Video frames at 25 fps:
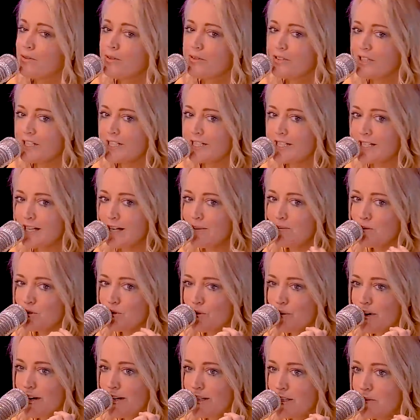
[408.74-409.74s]
We've done team
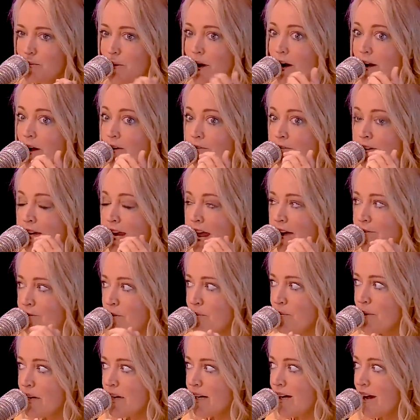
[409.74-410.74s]
drinks, but I've
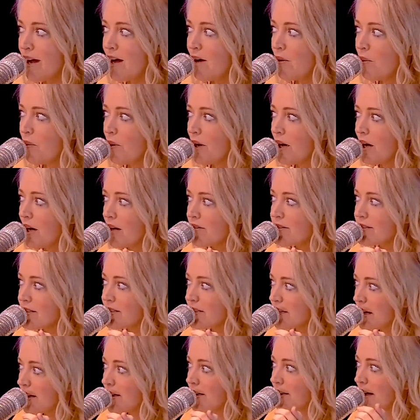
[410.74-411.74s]
never been out where I've
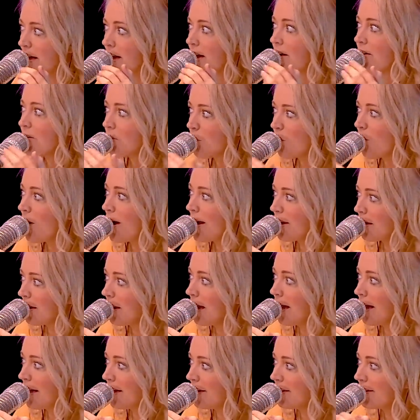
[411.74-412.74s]
stayed out quite
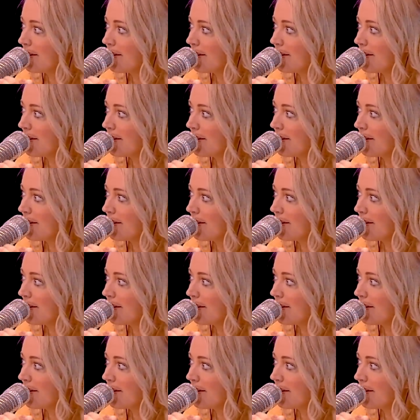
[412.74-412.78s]
late.